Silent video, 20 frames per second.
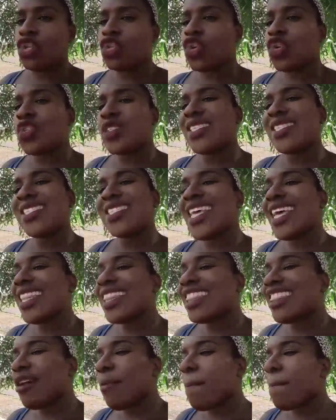So
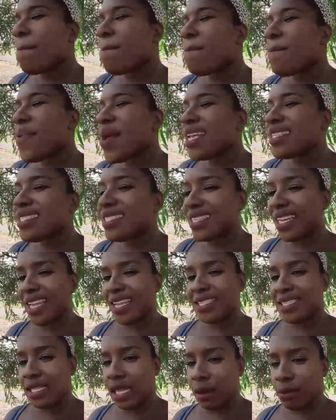set the best
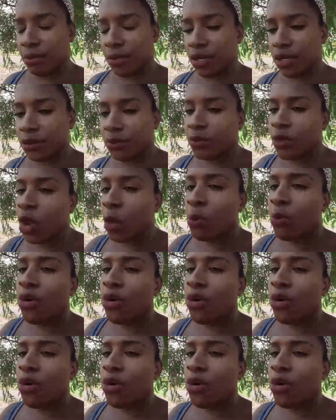example